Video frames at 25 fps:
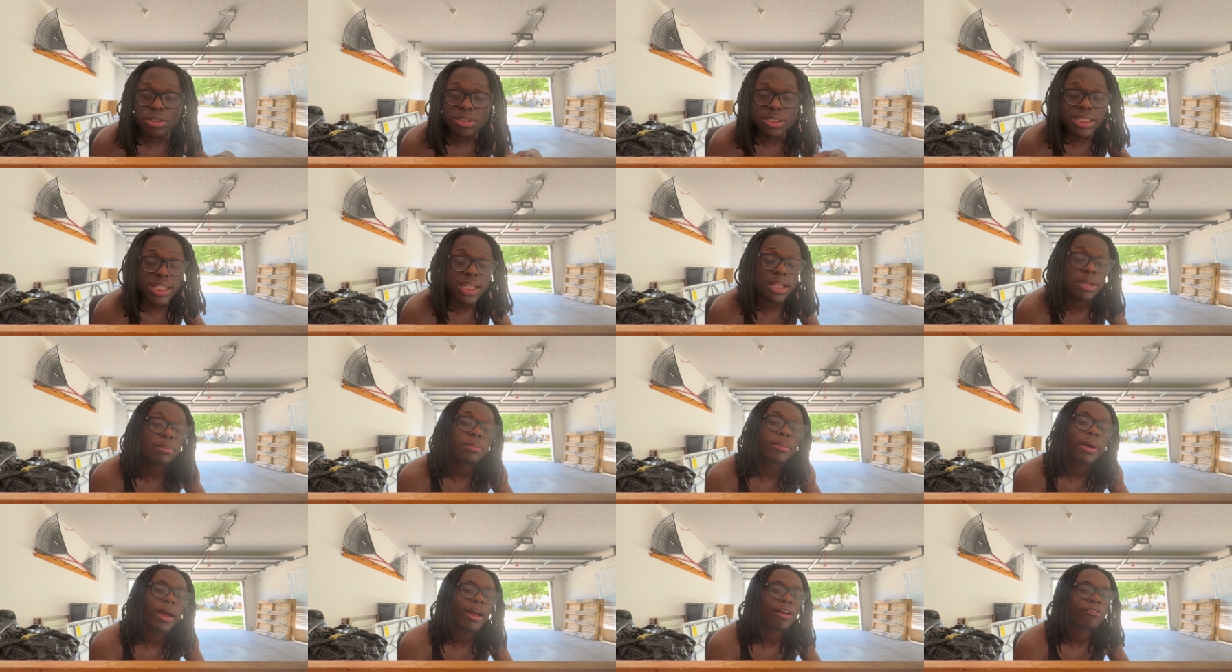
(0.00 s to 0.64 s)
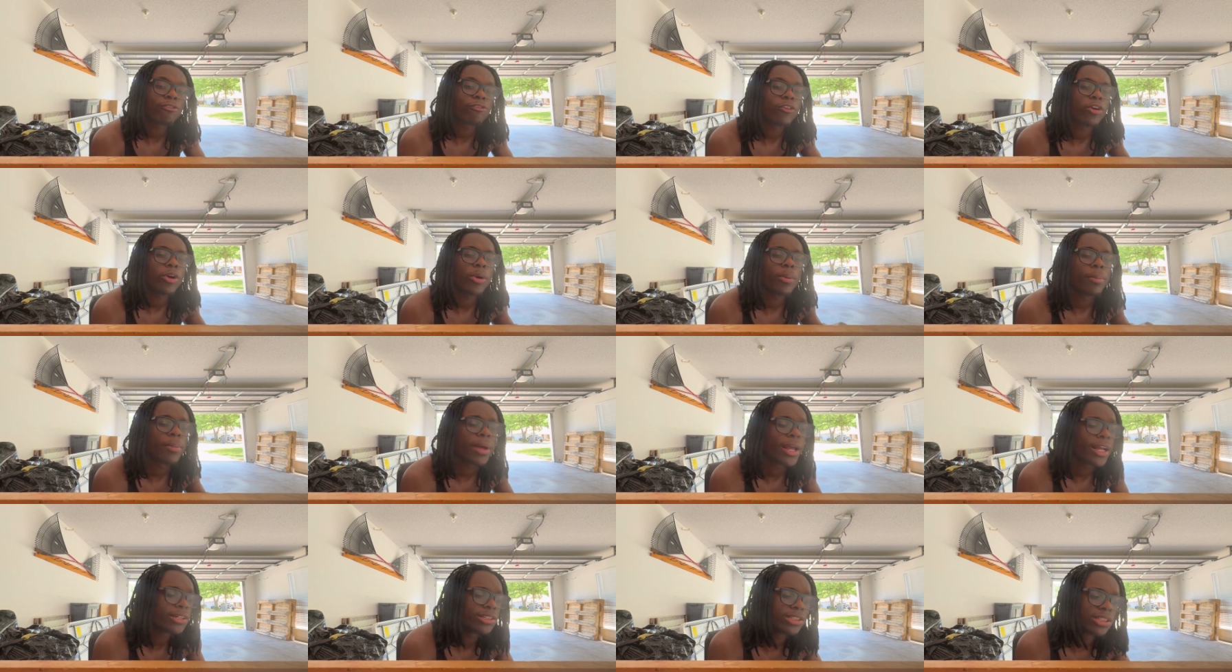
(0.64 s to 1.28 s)
setback for a
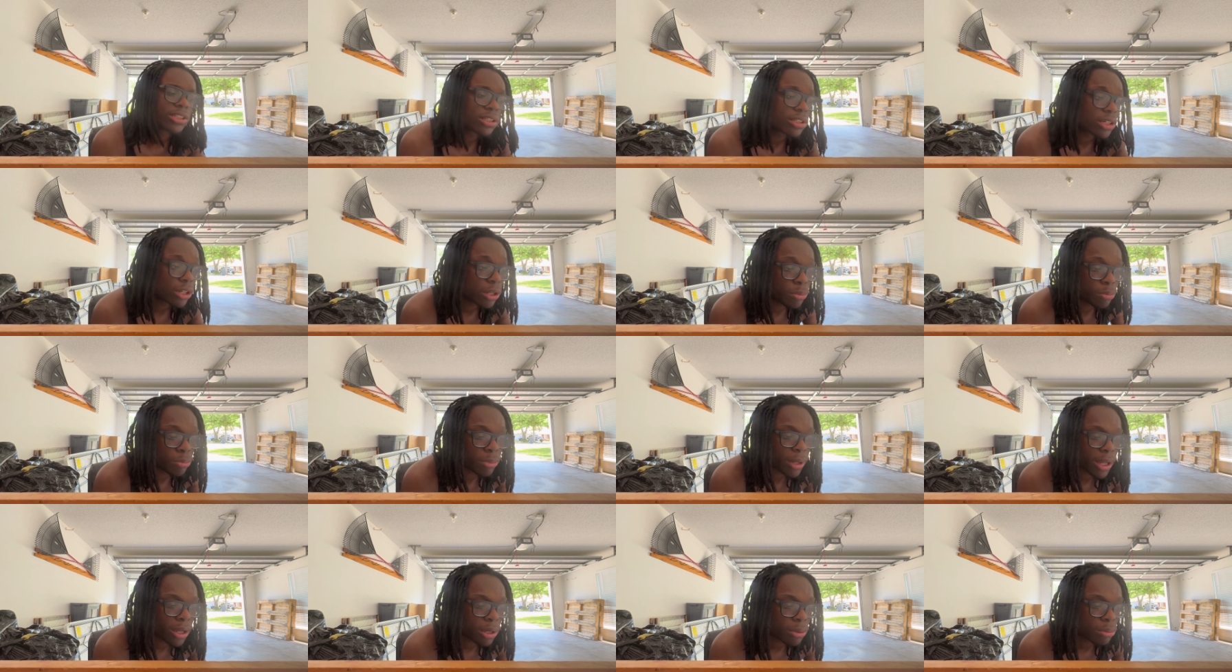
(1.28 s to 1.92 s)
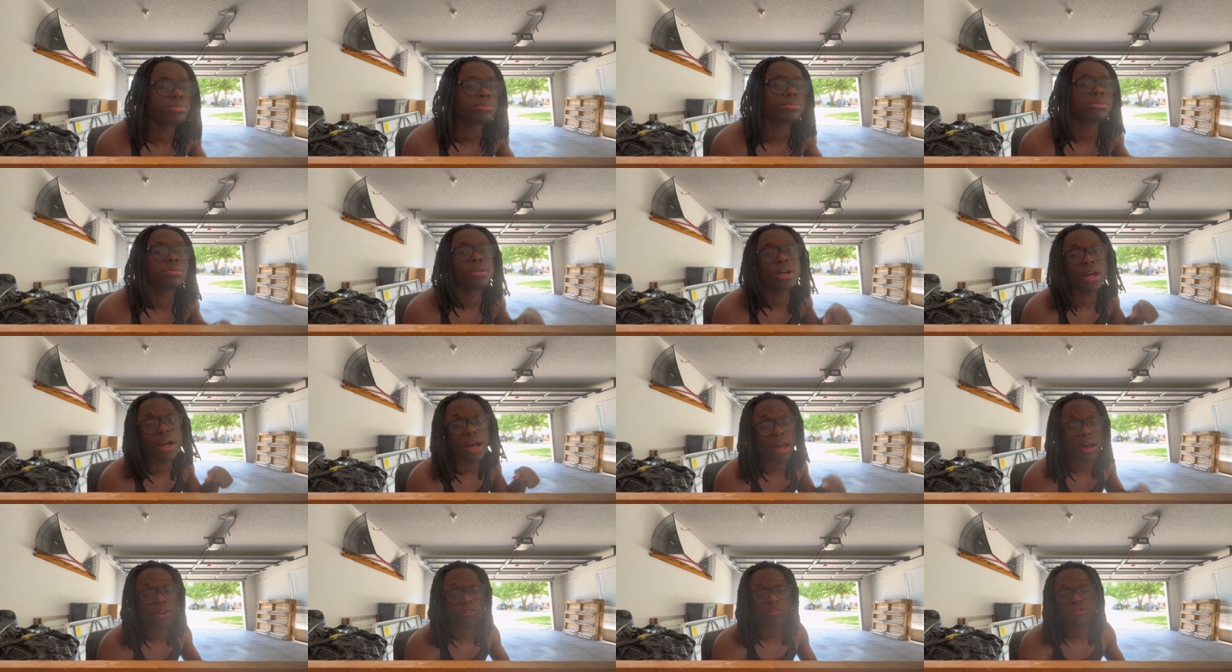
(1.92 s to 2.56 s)
major comeback.
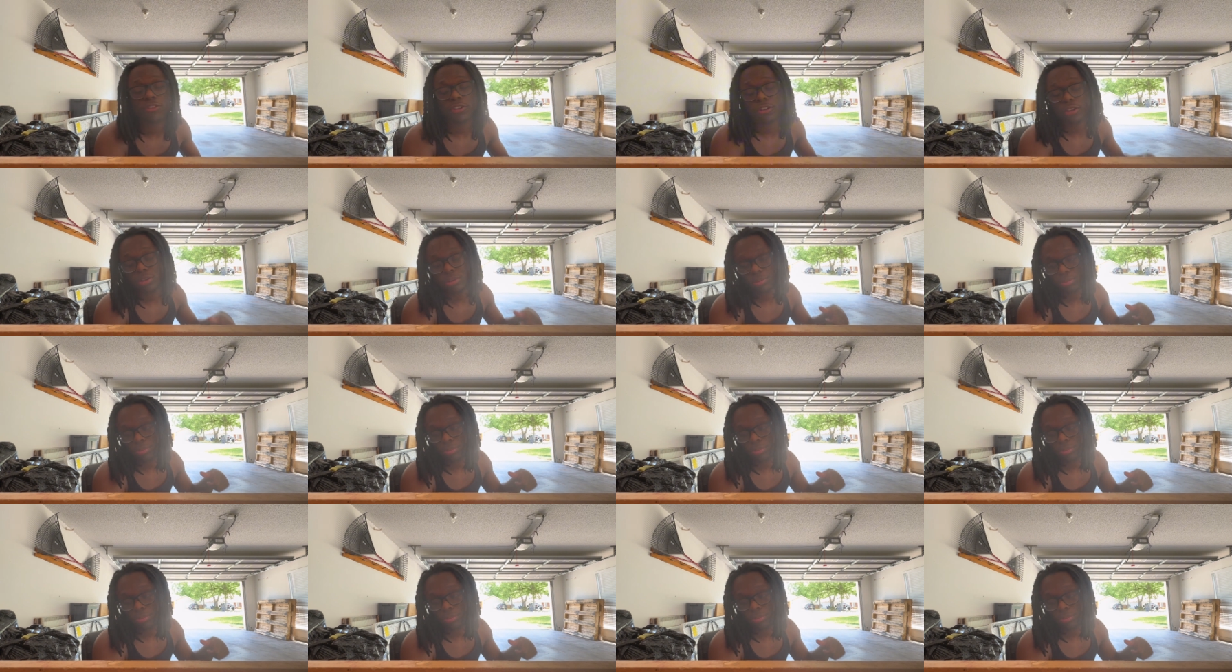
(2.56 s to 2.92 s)
I'm finna.